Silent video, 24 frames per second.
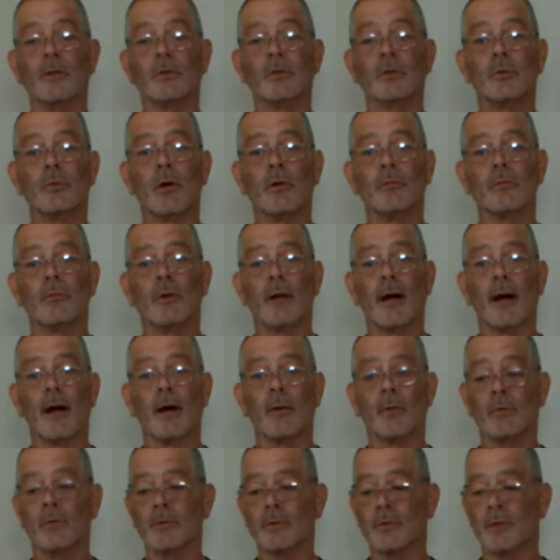200
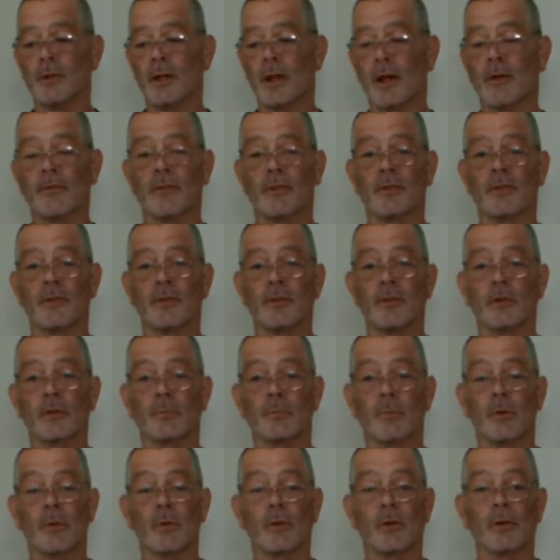hours after the seal is
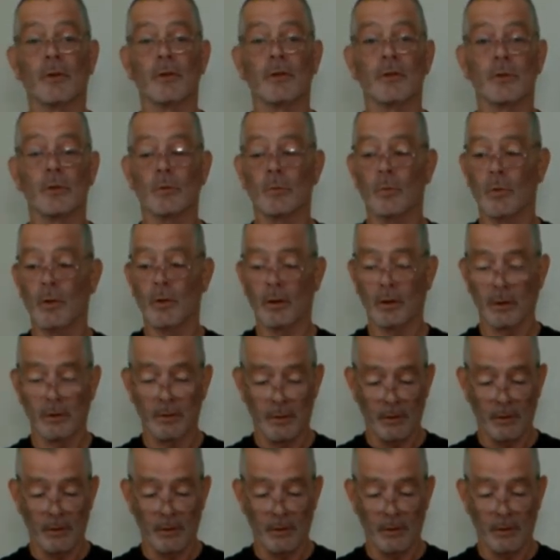broken, this will work.